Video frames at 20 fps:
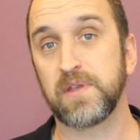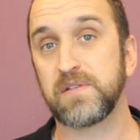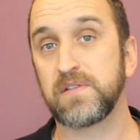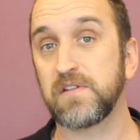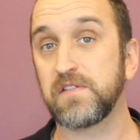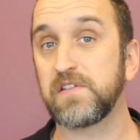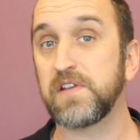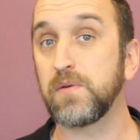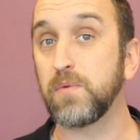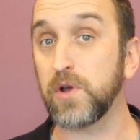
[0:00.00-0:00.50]

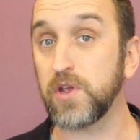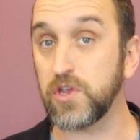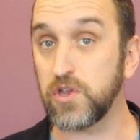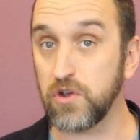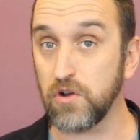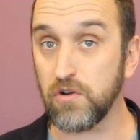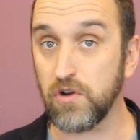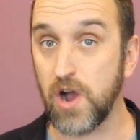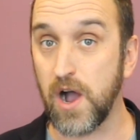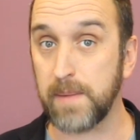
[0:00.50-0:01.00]
to see what
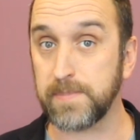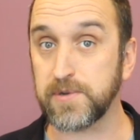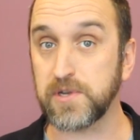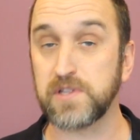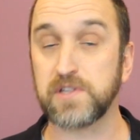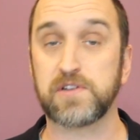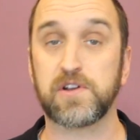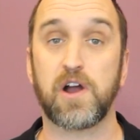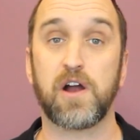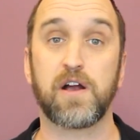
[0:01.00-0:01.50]
your
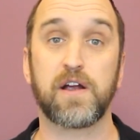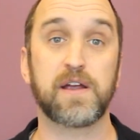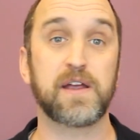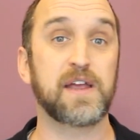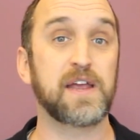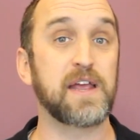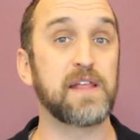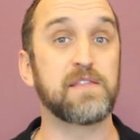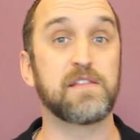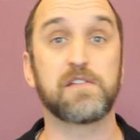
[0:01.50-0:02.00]
options
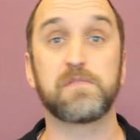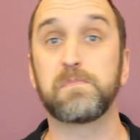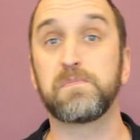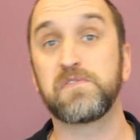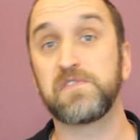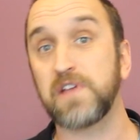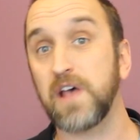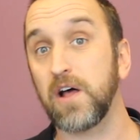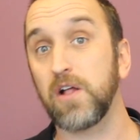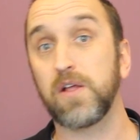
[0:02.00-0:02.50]
are in this
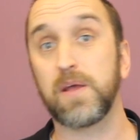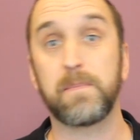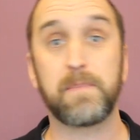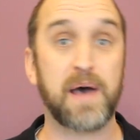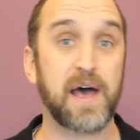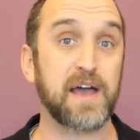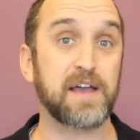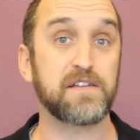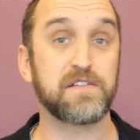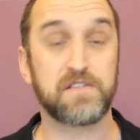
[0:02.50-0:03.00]
sell and
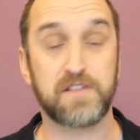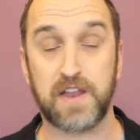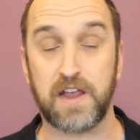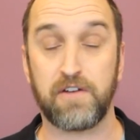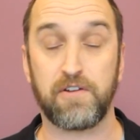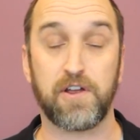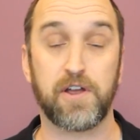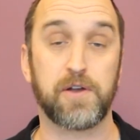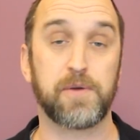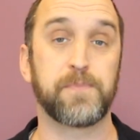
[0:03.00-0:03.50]
buy
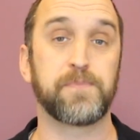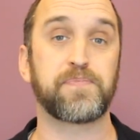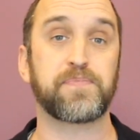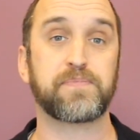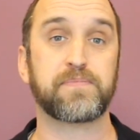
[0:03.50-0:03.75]
scenario.